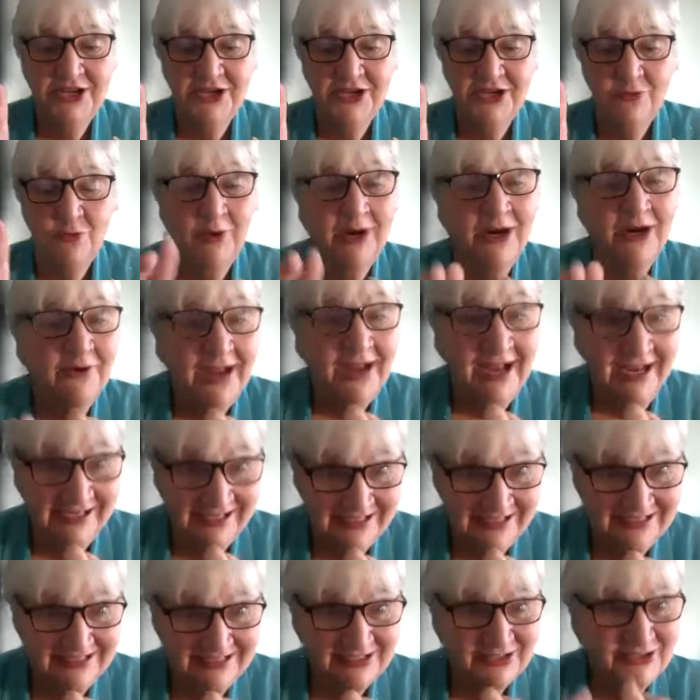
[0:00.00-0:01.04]
where I
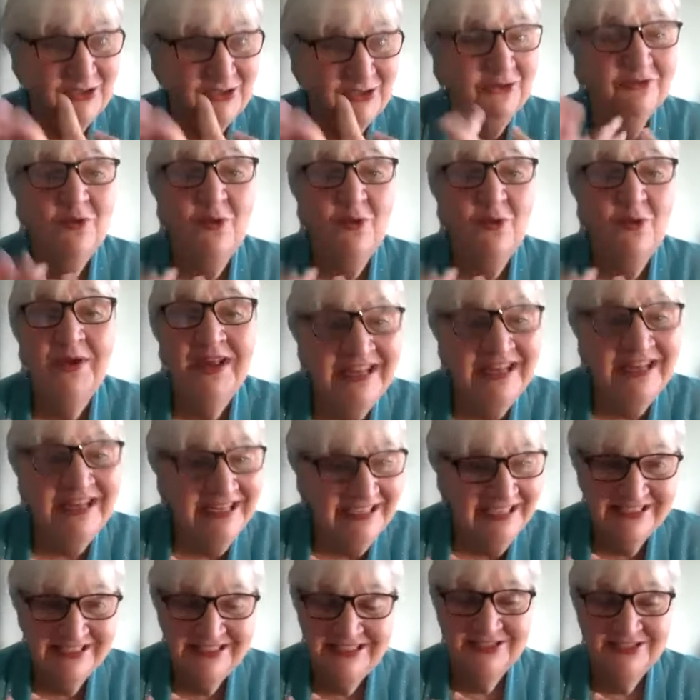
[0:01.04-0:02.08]
get to serve, when I
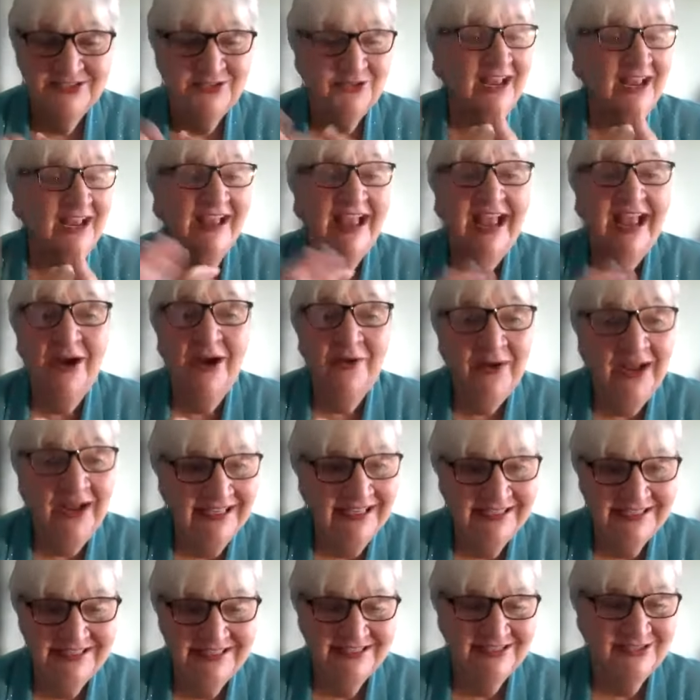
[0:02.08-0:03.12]
get to serve, how I
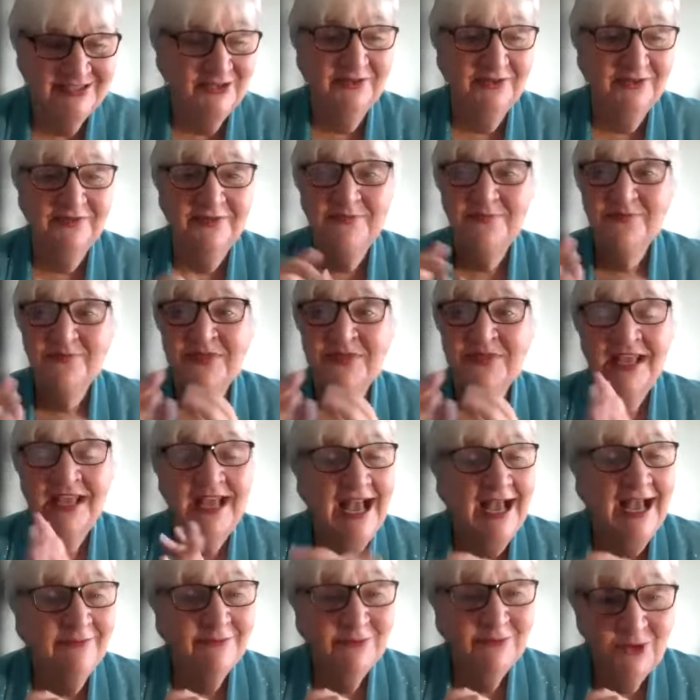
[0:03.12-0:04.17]
get to serve.
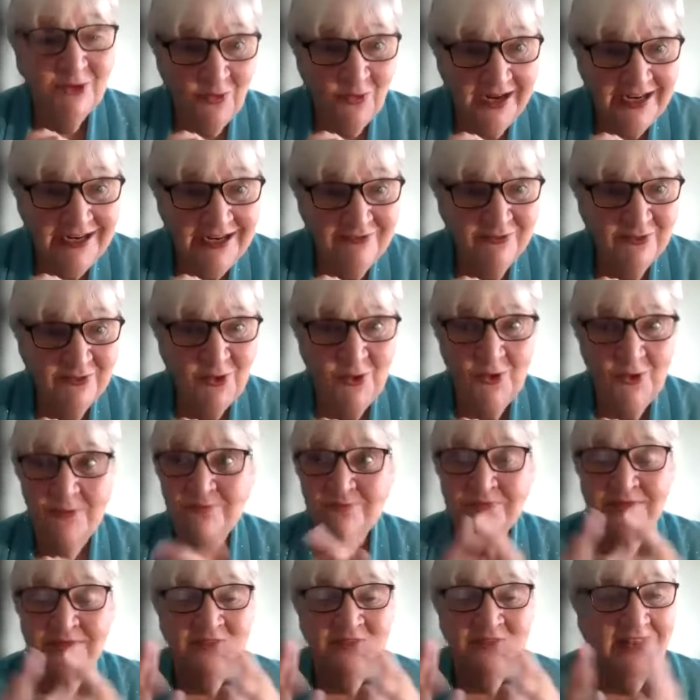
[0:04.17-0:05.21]
I'm grateful
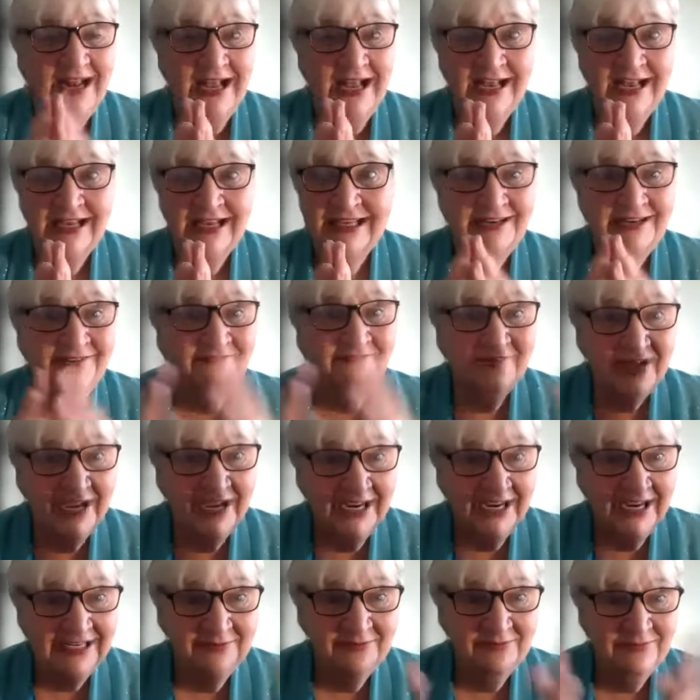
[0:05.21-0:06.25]
that I get
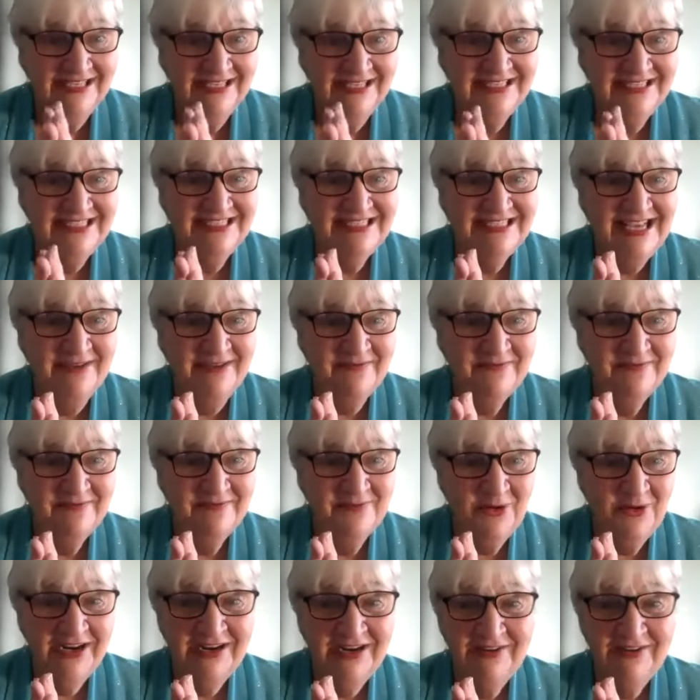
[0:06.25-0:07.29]
invited places. I'm
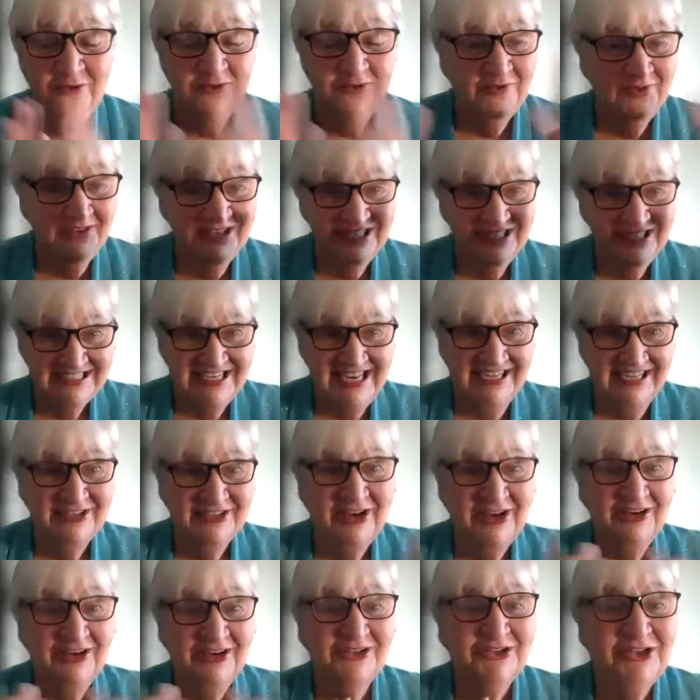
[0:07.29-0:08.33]
grateful for this
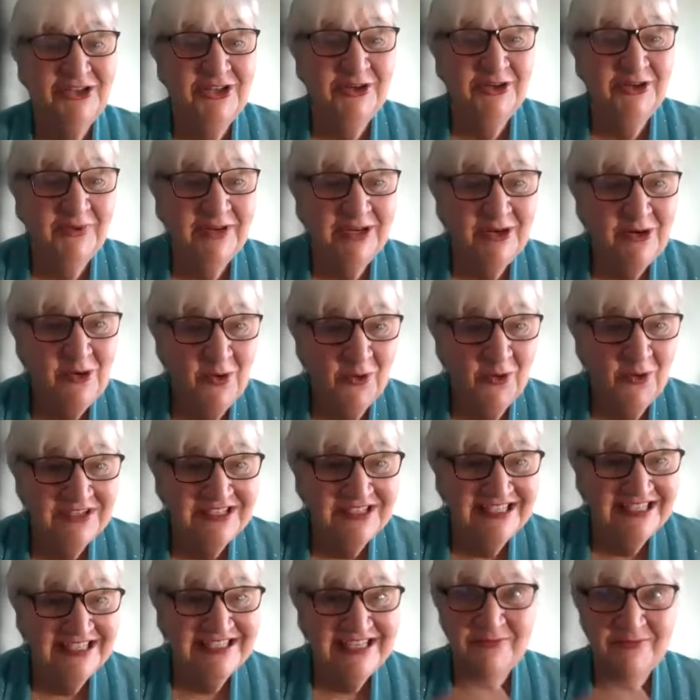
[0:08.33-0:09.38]
technology that records
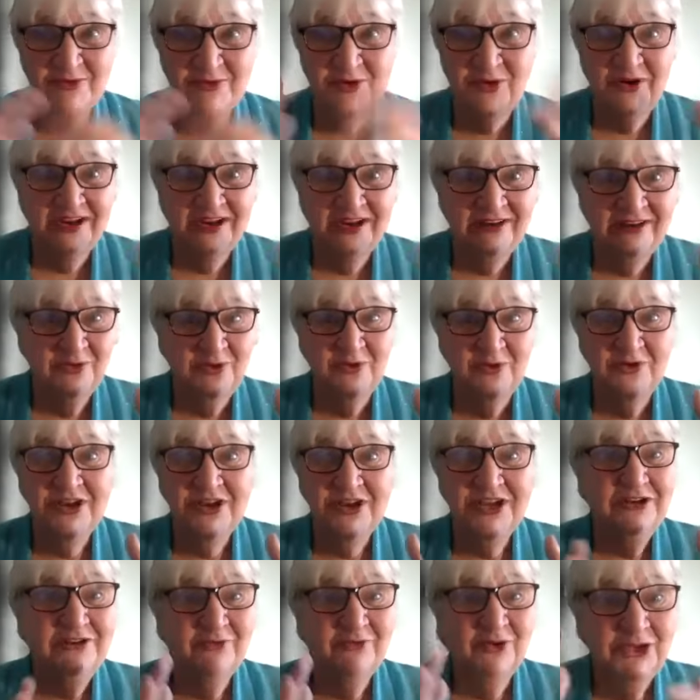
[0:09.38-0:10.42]
this. I'm grateful
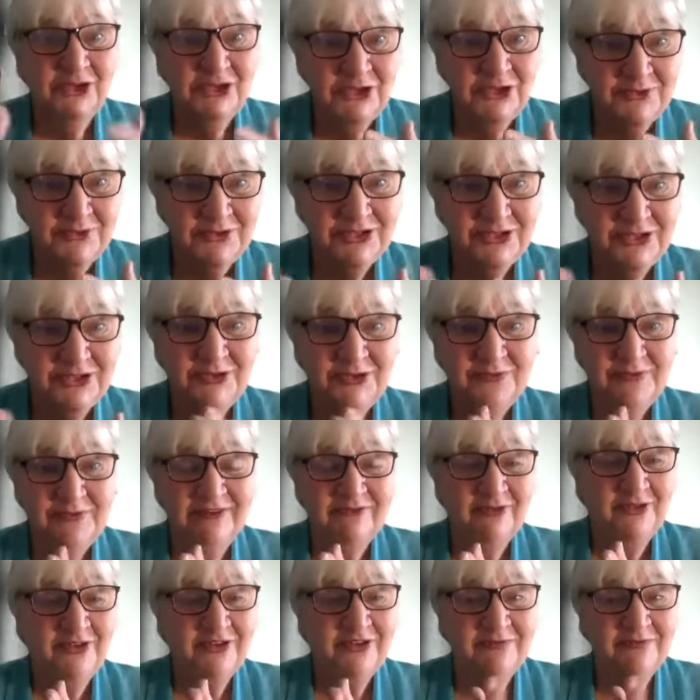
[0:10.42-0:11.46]
for YouTube and
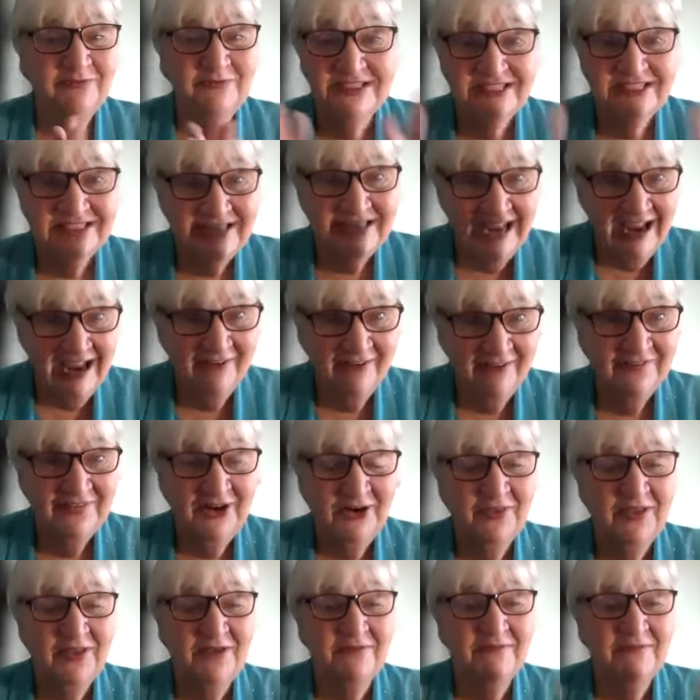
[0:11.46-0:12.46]
for the staff there that